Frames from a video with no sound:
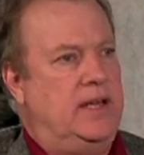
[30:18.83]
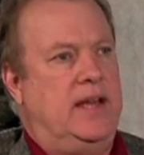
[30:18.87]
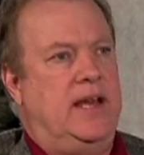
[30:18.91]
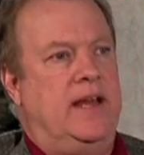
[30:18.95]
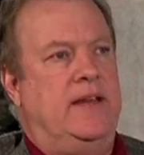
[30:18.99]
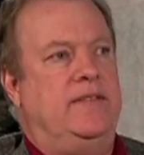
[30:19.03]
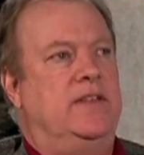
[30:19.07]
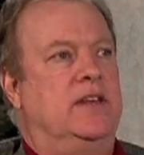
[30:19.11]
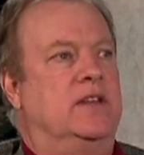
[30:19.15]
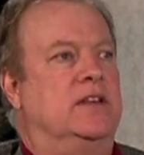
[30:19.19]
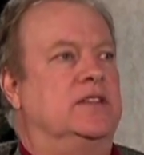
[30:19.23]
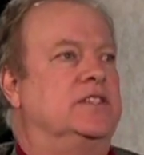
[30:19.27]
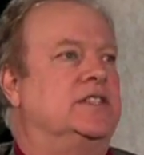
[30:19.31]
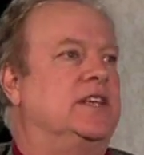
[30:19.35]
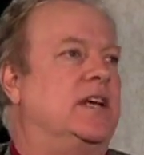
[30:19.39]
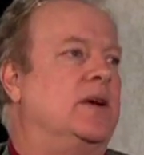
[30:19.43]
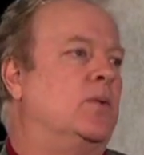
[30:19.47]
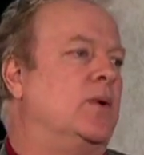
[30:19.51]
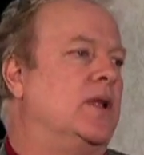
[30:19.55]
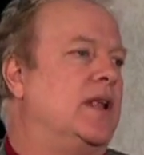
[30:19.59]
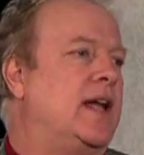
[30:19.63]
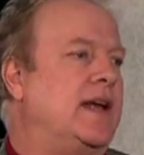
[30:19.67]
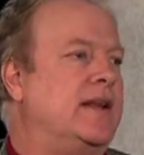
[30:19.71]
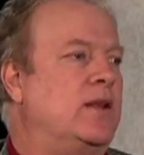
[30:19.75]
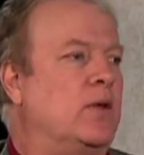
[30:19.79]
And they'll say,
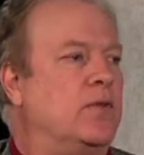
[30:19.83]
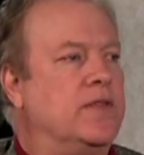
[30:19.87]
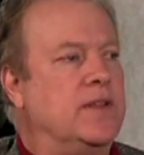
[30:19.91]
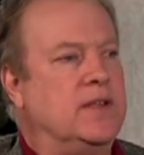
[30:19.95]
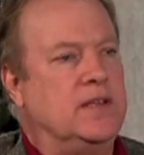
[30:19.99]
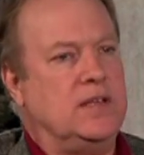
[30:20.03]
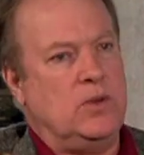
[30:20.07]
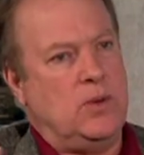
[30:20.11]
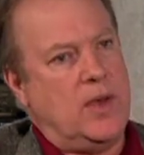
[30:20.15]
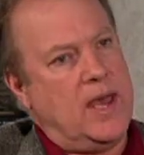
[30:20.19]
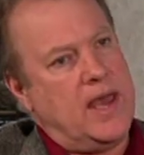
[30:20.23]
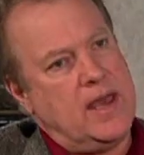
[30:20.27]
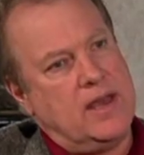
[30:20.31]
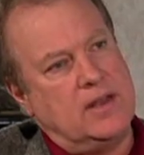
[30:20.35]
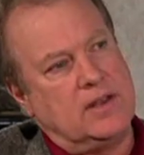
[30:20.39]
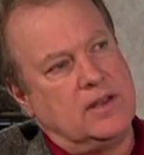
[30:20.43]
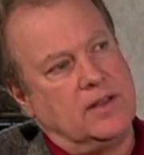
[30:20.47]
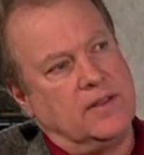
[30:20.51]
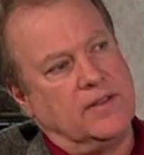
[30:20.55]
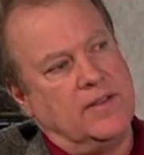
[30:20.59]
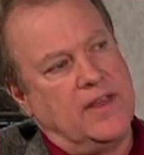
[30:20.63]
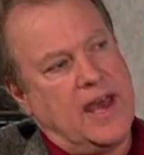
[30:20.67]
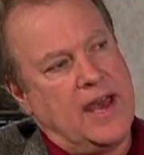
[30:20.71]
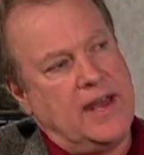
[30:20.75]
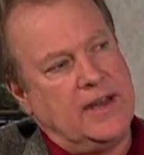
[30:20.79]
well, I don't think you
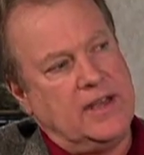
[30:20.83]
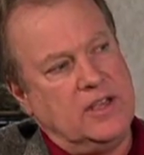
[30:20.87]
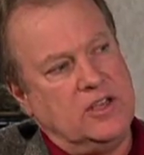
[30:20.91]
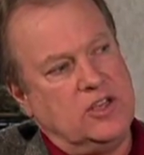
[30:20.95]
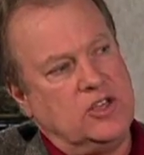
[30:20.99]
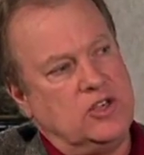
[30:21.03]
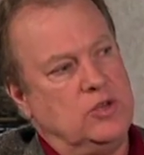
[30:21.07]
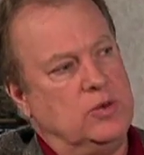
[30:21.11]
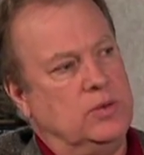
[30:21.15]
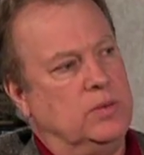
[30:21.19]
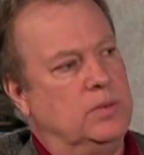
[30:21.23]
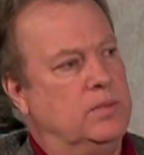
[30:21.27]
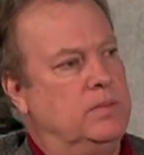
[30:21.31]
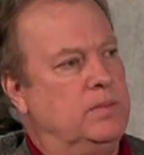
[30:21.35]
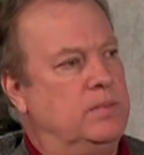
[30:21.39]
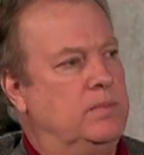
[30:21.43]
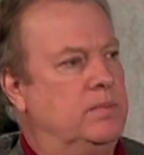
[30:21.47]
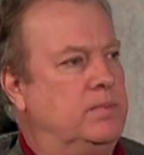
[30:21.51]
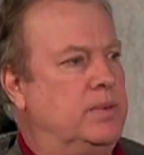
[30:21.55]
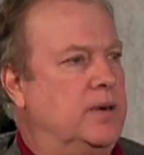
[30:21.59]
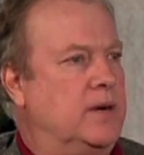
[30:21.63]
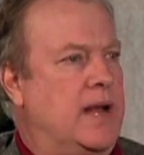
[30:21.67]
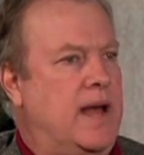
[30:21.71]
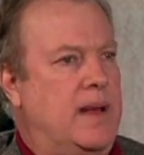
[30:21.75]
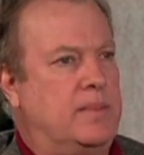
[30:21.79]
handled that issue
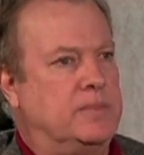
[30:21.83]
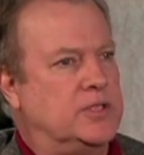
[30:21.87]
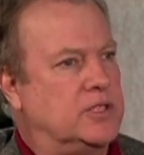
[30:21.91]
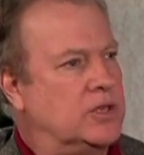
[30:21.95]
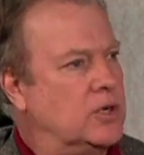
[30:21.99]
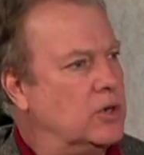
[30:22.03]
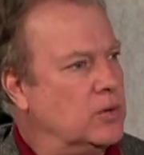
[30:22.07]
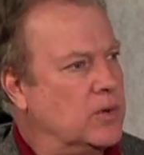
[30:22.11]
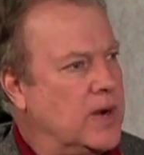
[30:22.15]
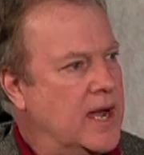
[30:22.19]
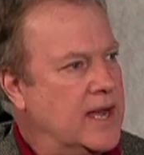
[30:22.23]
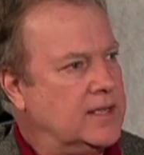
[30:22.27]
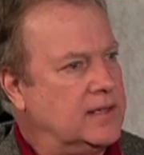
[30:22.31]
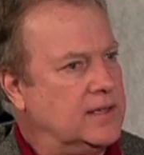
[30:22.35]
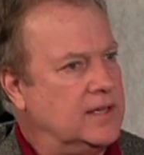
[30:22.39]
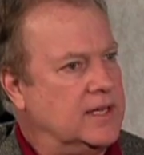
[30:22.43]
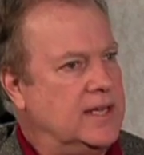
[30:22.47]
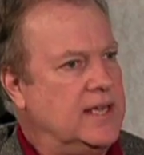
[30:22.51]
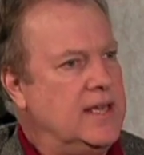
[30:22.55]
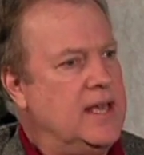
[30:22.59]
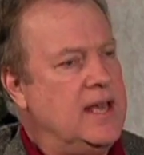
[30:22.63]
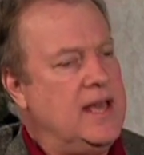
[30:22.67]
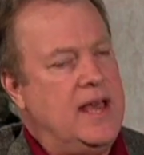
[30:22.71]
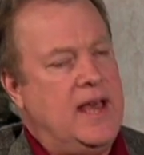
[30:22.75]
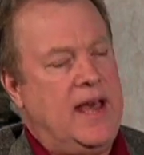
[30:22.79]
perhaps correctly.